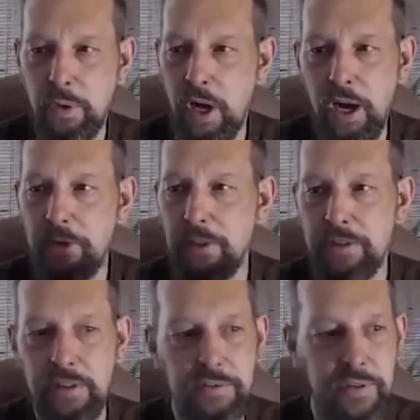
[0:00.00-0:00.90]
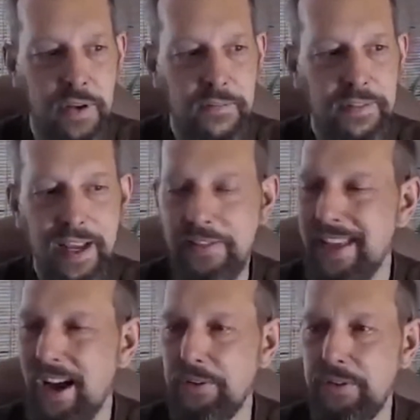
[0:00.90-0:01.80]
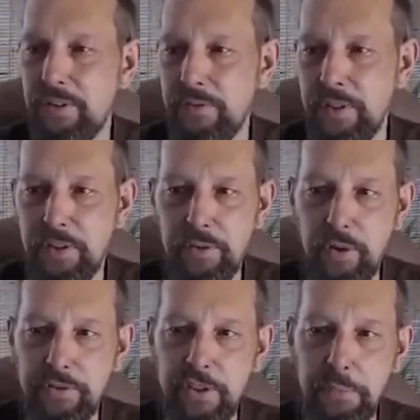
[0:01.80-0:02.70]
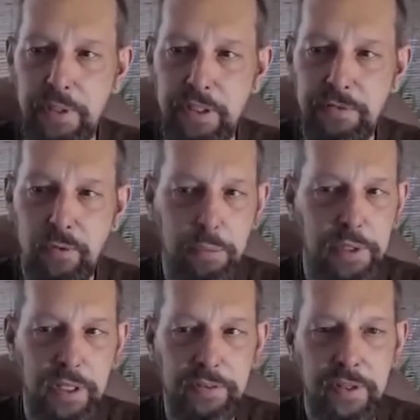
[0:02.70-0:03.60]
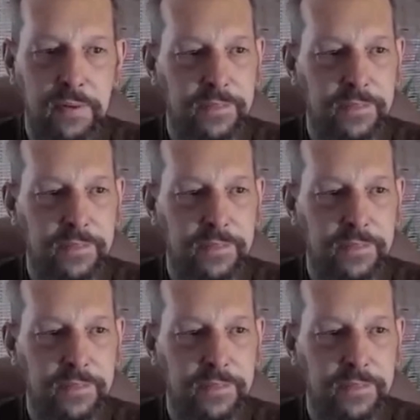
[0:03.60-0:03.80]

hundreds, if not thousands of years old, some of these formulas,